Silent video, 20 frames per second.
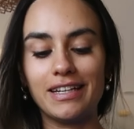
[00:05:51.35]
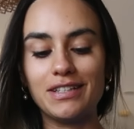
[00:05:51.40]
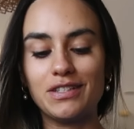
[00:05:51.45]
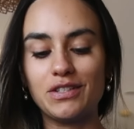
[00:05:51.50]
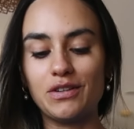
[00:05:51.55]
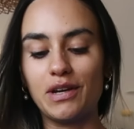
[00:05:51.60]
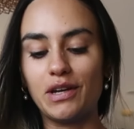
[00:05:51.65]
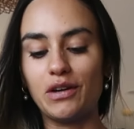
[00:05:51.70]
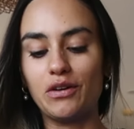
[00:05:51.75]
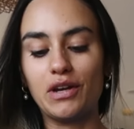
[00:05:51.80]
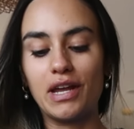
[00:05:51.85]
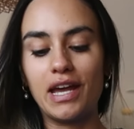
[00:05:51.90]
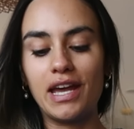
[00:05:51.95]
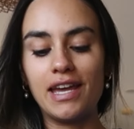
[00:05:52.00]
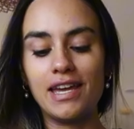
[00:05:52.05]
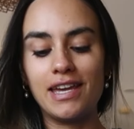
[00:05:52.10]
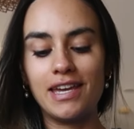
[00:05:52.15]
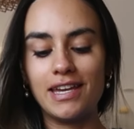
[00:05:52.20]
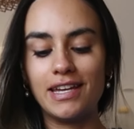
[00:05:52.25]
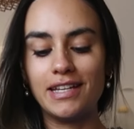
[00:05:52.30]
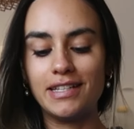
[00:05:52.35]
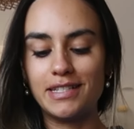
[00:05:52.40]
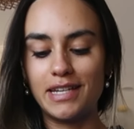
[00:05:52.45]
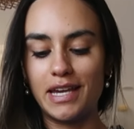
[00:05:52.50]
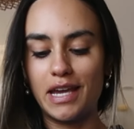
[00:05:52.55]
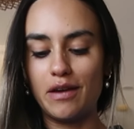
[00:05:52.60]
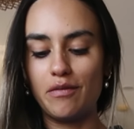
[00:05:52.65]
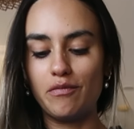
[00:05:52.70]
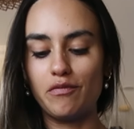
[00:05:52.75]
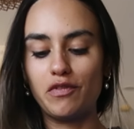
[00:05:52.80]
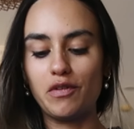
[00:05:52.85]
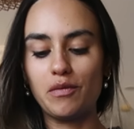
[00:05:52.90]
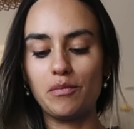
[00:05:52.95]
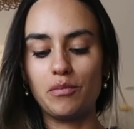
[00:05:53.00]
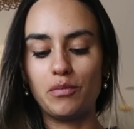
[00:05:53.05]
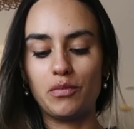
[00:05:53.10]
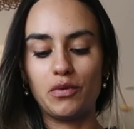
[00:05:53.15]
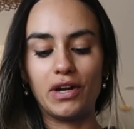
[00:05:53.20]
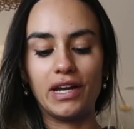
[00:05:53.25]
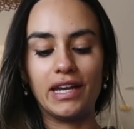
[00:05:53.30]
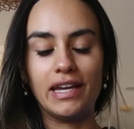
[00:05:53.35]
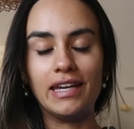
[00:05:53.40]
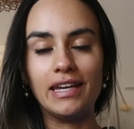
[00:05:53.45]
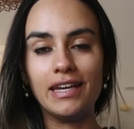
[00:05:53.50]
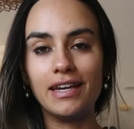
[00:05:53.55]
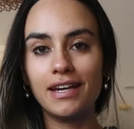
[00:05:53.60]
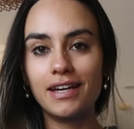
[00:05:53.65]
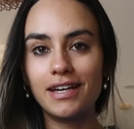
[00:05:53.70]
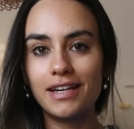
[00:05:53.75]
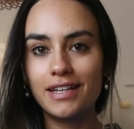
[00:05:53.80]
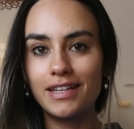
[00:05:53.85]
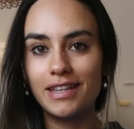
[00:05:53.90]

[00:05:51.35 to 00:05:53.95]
So I got a DM from Brie